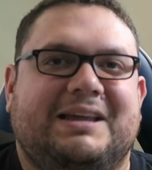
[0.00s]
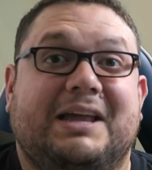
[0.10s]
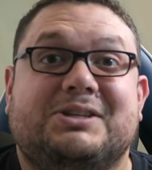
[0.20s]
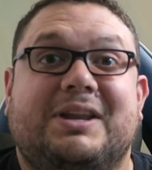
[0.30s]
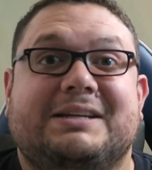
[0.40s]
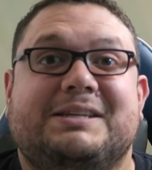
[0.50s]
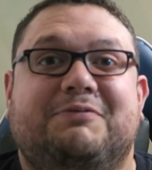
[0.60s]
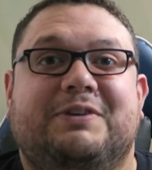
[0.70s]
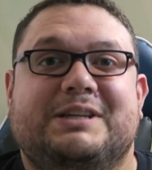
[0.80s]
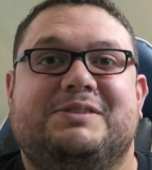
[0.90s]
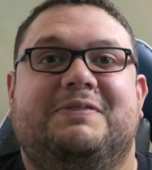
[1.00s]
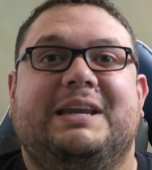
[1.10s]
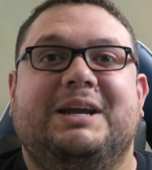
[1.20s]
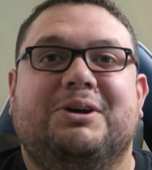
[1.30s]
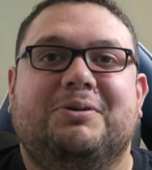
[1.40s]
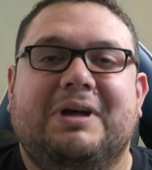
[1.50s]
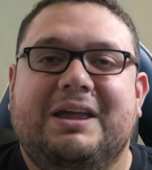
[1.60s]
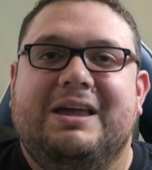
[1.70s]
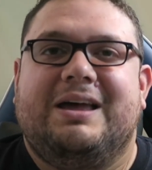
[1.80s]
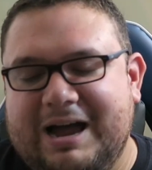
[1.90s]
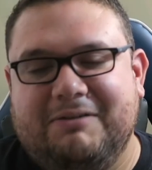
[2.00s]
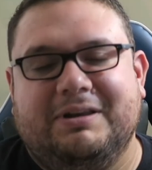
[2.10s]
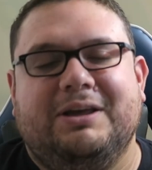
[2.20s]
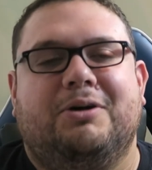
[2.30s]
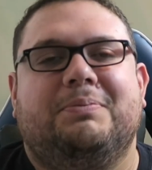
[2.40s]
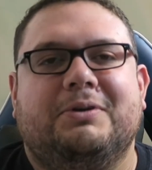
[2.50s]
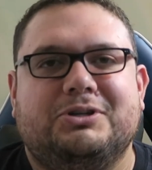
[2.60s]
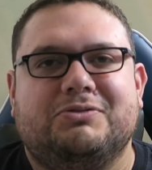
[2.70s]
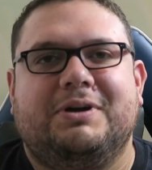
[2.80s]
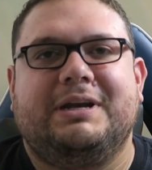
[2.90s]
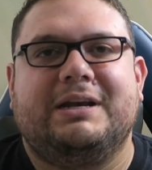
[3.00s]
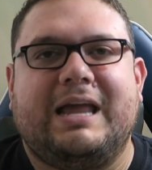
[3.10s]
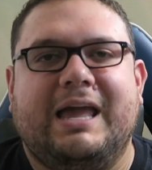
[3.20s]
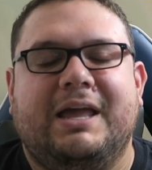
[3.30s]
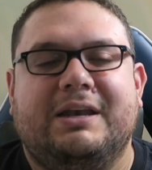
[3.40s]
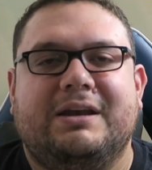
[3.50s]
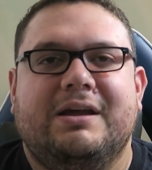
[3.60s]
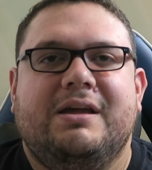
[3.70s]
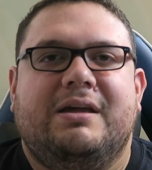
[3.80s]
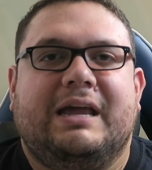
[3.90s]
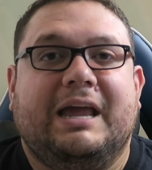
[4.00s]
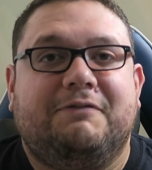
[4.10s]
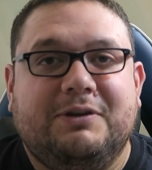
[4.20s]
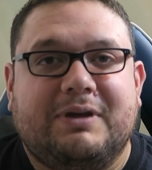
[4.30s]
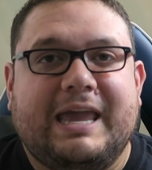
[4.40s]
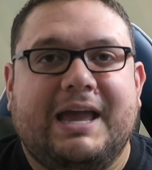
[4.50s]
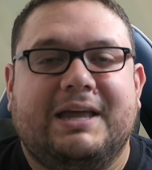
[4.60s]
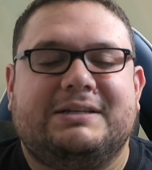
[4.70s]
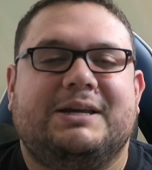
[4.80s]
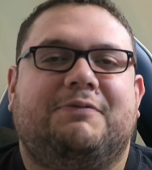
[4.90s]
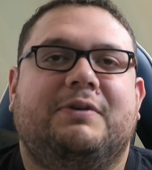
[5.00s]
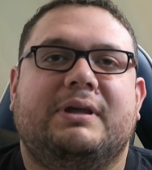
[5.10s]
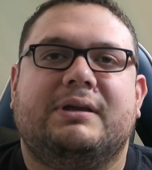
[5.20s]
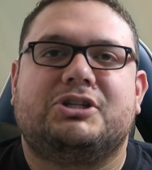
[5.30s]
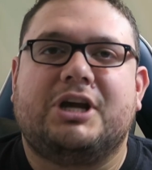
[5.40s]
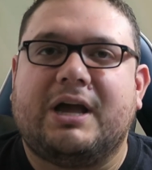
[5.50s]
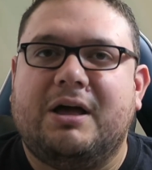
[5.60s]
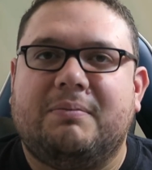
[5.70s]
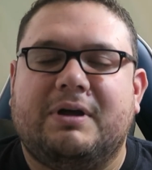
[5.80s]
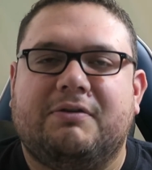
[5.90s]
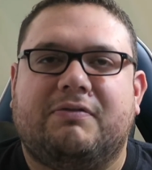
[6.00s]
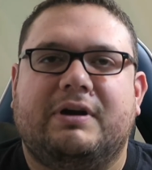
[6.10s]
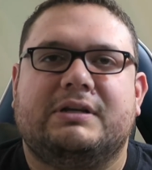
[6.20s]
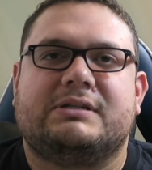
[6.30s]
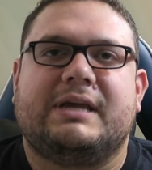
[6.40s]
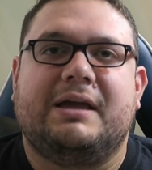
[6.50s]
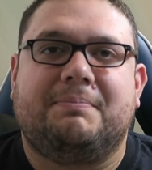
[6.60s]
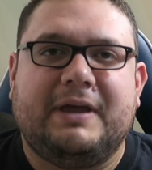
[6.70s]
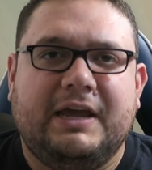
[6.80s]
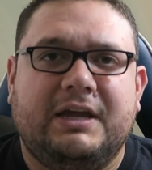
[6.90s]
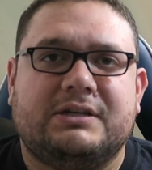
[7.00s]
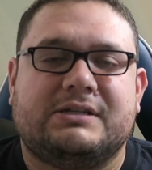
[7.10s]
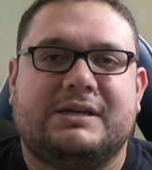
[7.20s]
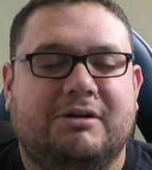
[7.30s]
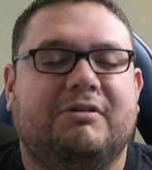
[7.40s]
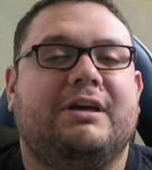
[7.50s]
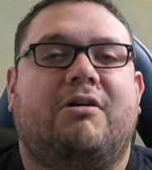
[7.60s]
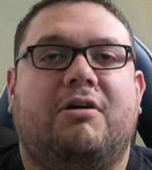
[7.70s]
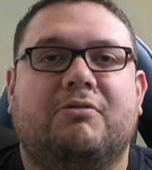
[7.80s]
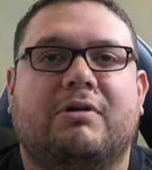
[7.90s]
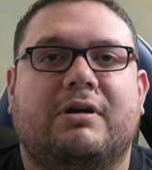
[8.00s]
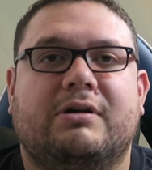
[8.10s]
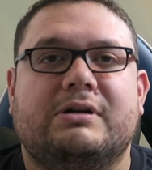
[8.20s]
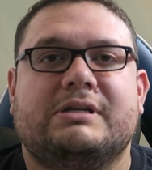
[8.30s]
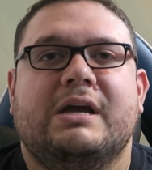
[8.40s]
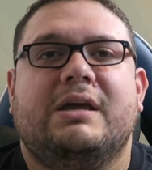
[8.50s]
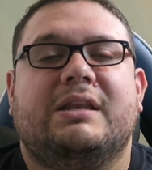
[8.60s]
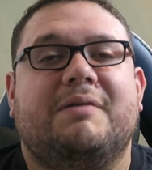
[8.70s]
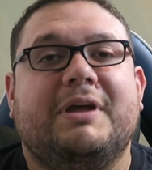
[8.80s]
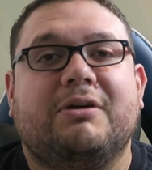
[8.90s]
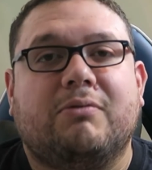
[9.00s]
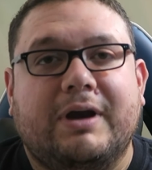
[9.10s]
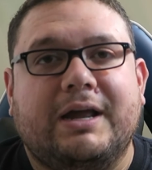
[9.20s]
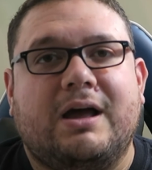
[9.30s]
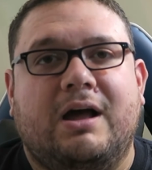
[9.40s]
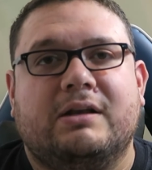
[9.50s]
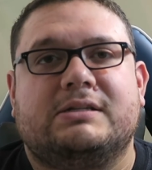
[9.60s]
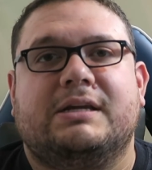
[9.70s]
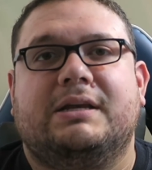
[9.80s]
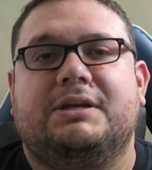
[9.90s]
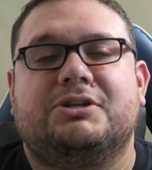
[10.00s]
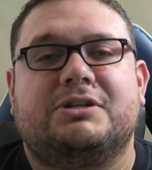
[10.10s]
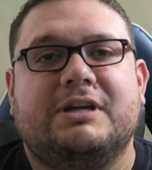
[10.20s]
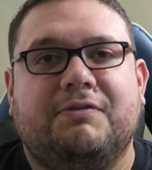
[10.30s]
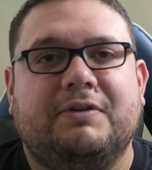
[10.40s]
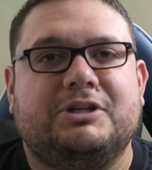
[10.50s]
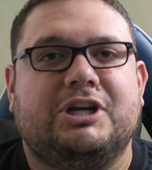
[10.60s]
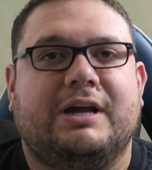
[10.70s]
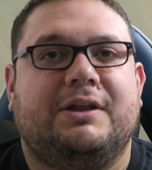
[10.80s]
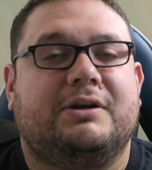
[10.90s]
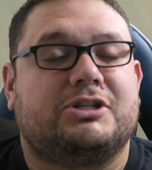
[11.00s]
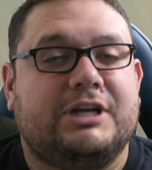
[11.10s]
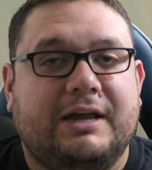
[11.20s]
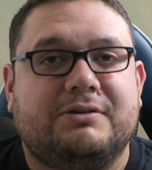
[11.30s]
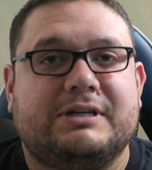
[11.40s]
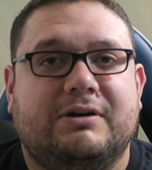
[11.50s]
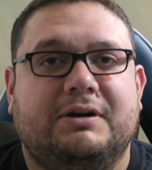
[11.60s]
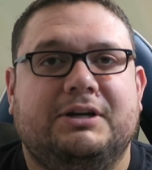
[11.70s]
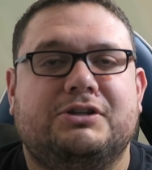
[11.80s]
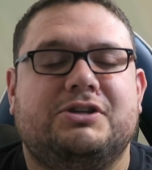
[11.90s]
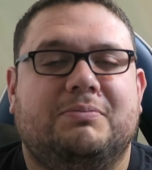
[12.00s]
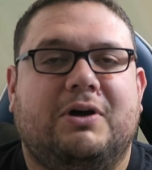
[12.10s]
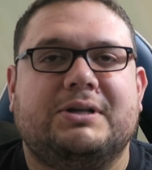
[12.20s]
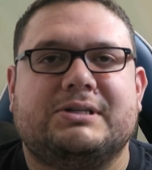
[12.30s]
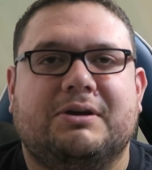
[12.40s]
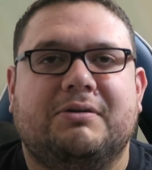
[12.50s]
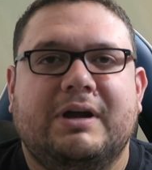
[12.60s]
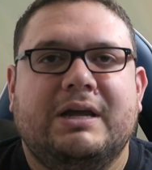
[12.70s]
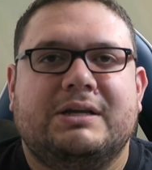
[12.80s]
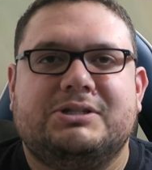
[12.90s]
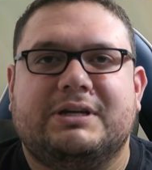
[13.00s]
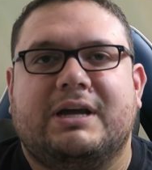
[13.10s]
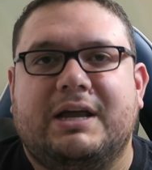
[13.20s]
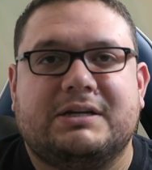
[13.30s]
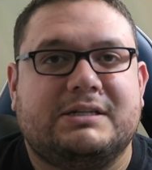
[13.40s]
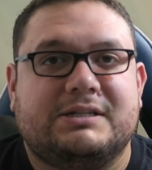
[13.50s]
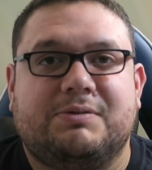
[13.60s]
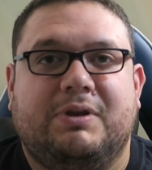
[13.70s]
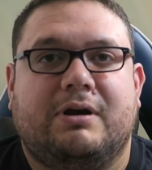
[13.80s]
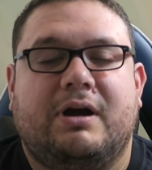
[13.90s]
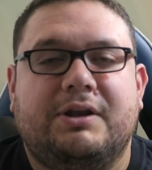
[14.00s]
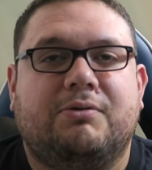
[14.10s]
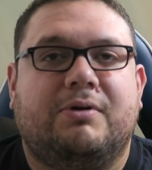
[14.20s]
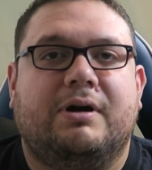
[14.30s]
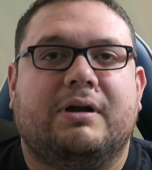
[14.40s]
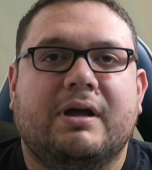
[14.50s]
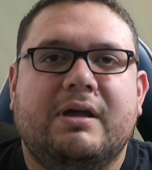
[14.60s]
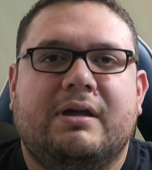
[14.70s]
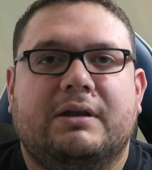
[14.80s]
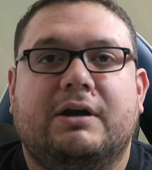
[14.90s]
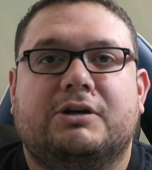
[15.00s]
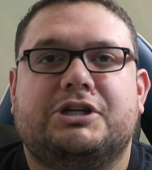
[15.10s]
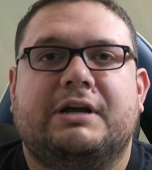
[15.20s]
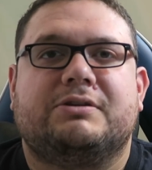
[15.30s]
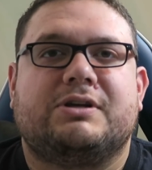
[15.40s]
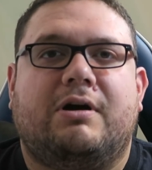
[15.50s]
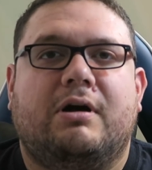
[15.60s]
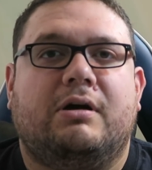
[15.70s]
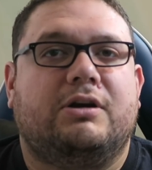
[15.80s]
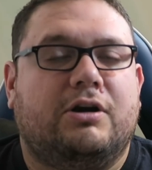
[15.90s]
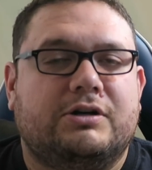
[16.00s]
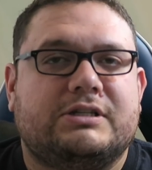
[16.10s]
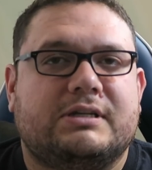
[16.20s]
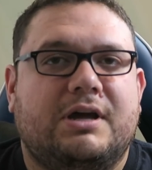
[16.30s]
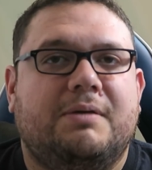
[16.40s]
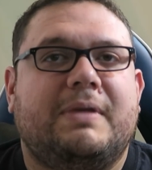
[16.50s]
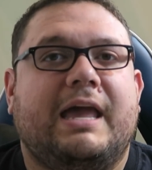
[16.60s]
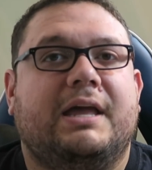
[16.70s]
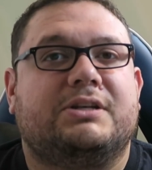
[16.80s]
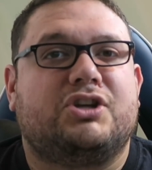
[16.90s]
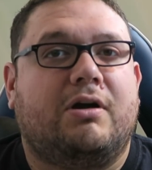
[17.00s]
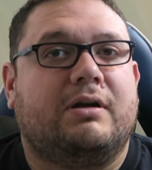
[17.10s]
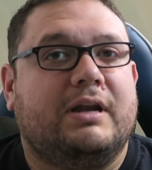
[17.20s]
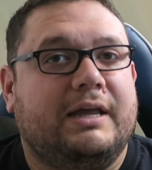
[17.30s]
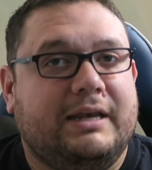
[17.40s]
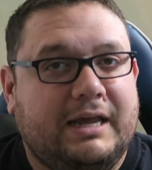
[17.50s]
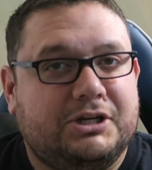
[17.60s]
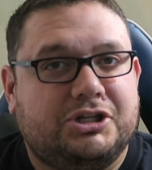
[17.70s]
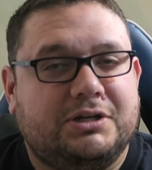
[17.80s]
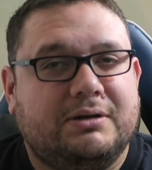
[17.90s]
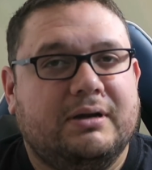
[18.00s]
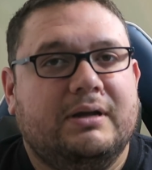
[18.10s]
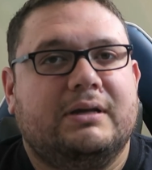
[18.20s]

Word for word: And so that's it for this video. I really hope you enjoyed it and if you can, definitely check out my friends' campaigns. They're really hard workers. They make great content. You should definitely check out their channels here on YouTube also, so you can kind of see some of their other work. Their channels are Nerd Scum and Dark Knight Nation.